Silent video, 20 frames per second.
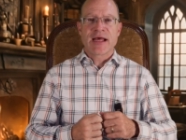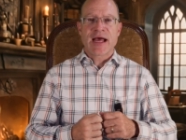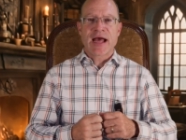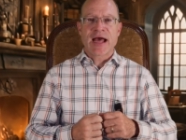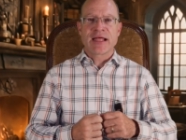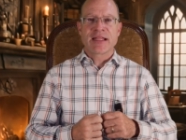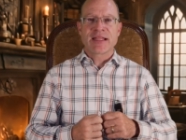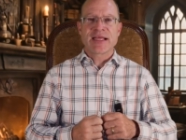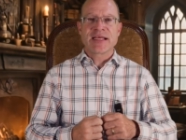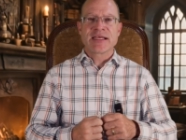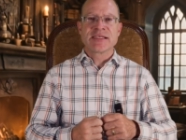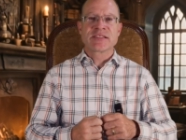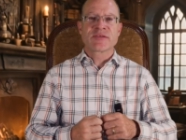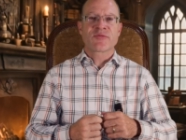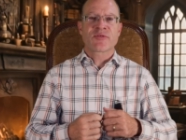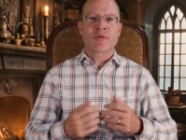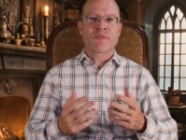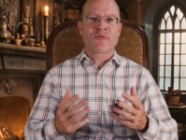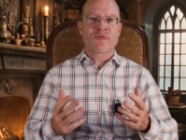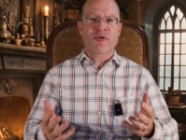and is
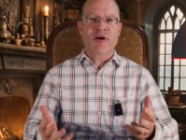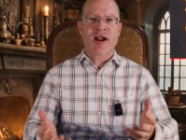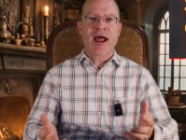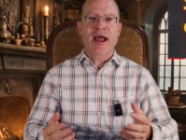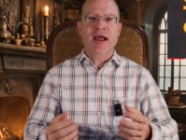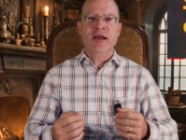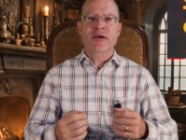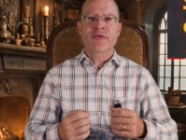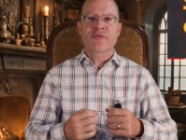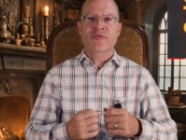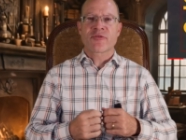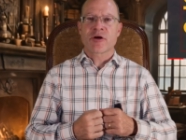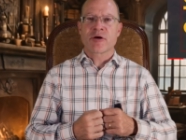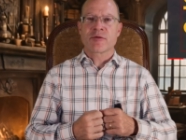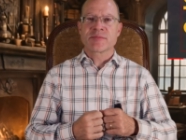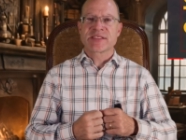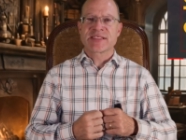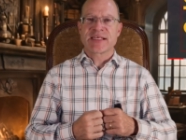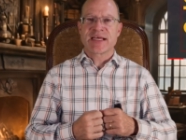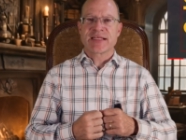from Frank
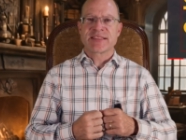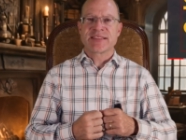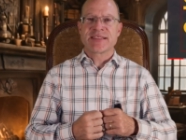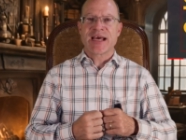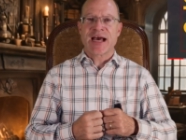from SETI